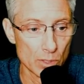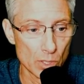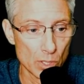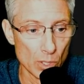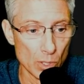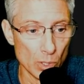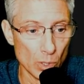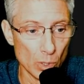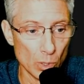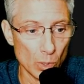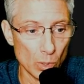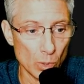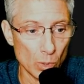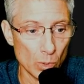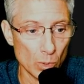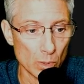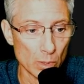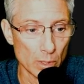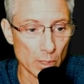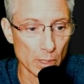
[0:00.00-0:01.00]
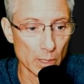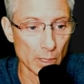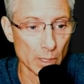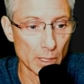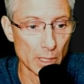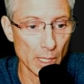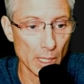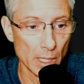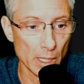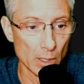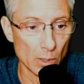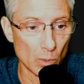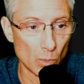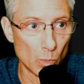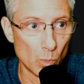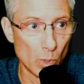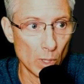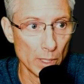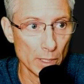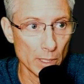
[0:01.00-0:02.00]
to get
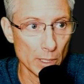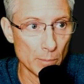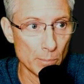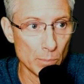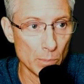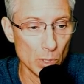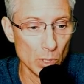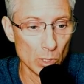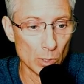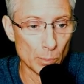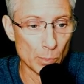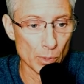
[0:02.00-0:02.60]
one immutable